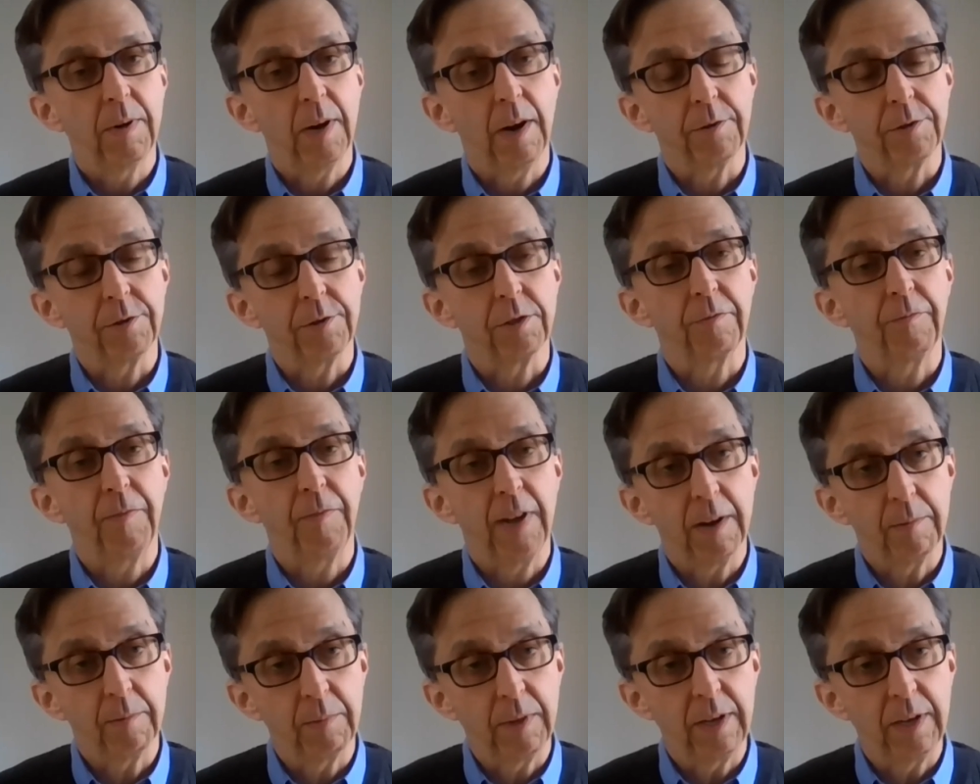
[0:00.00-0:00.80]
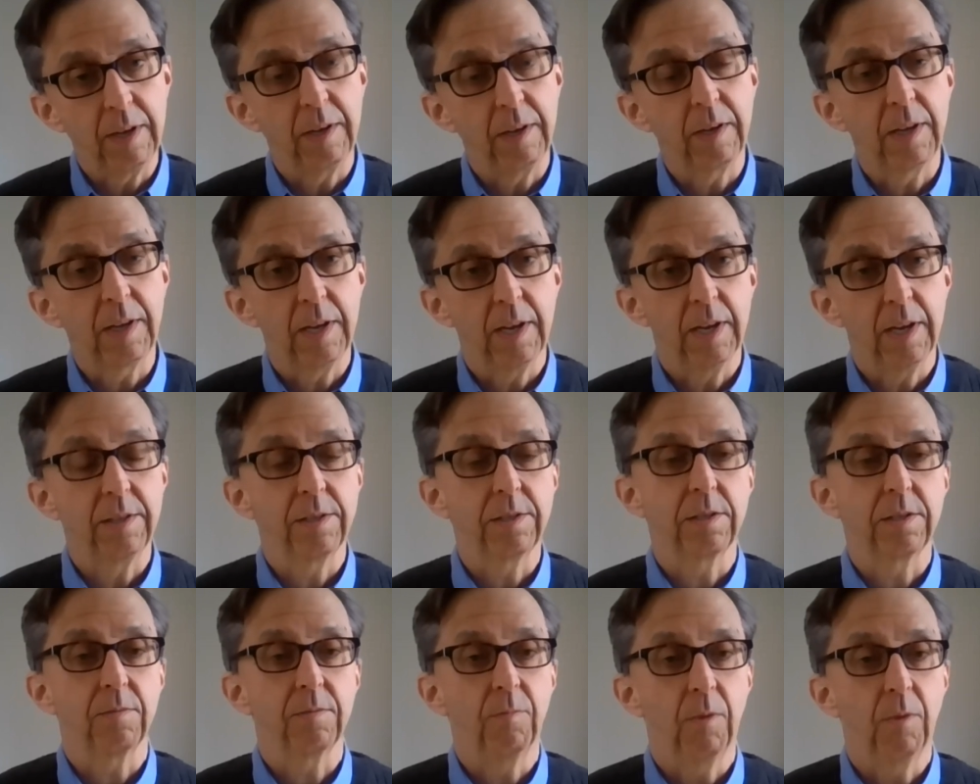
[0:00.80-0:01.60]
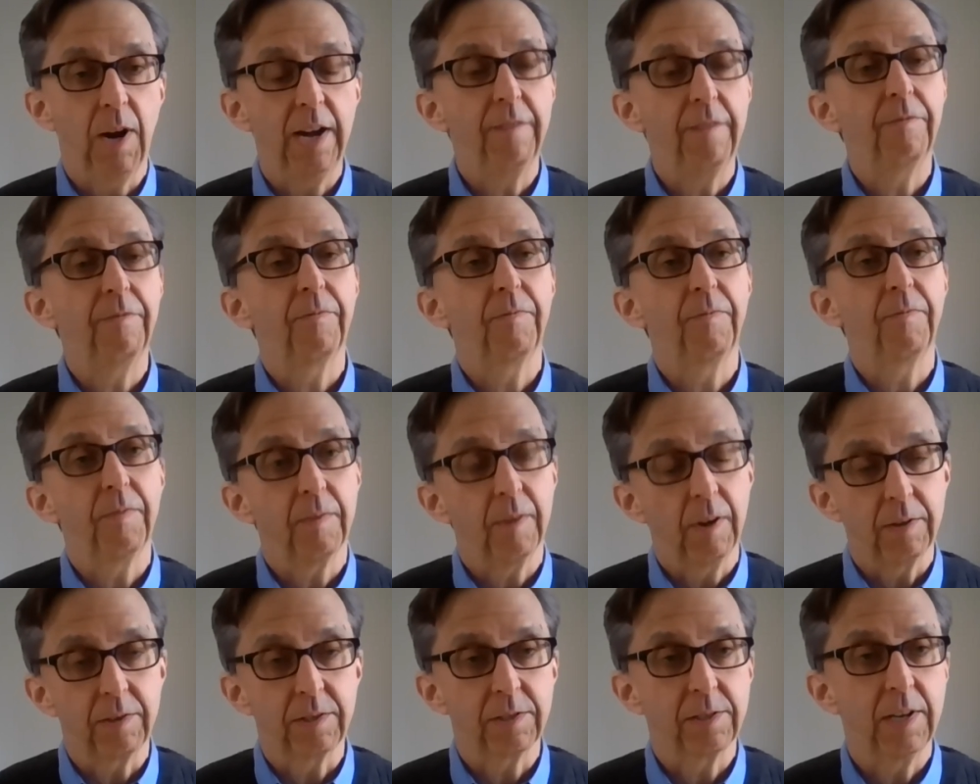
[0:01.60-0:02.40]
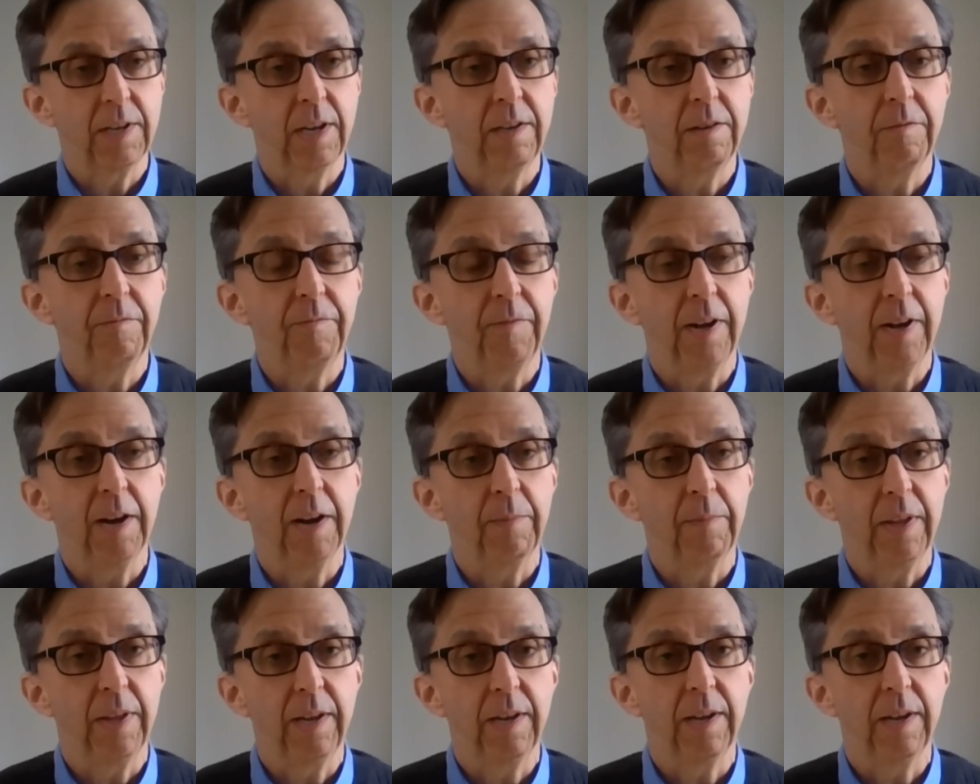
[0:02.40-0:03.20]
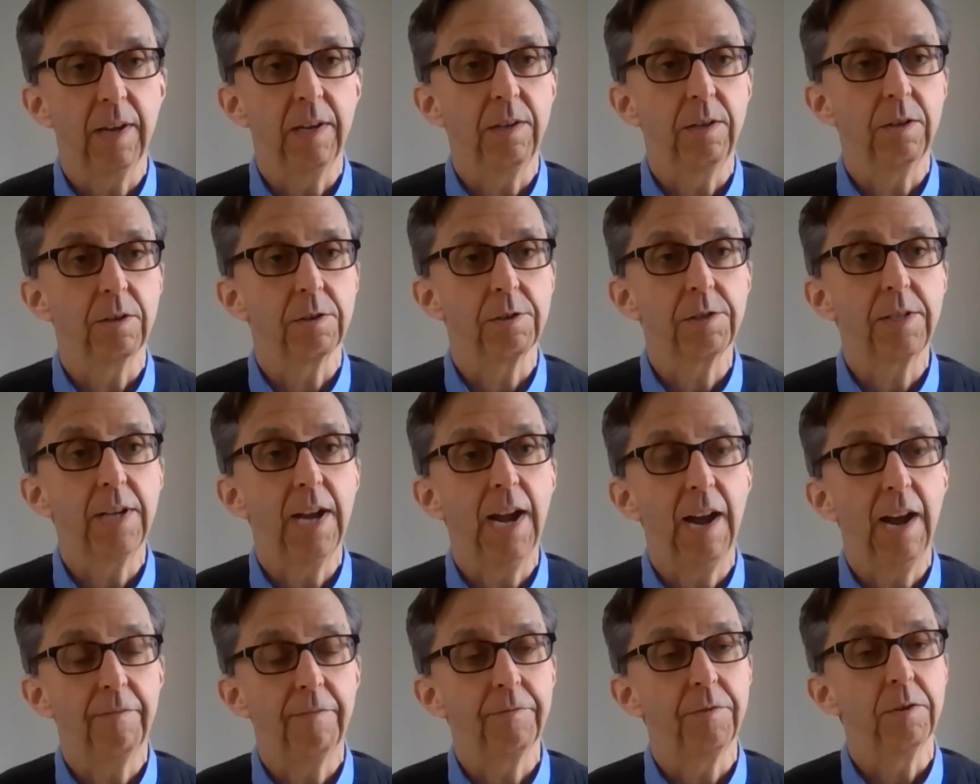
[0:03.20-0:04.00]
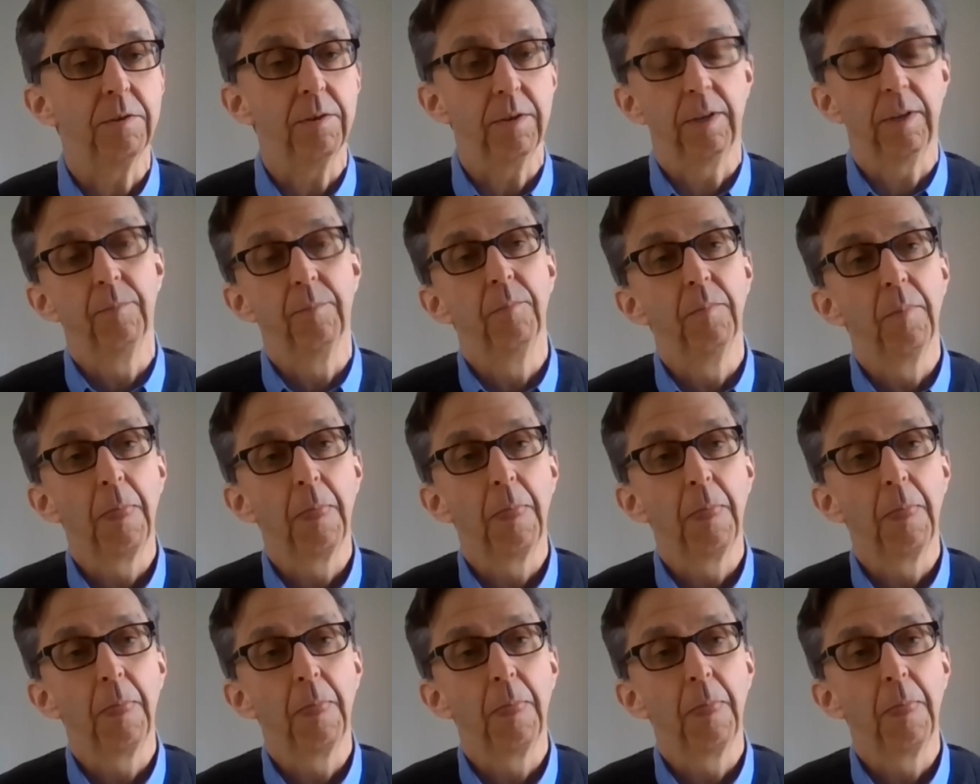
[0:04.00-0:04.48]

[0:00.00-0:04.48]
How's your family, kids, wife, extended family, and your staff doing?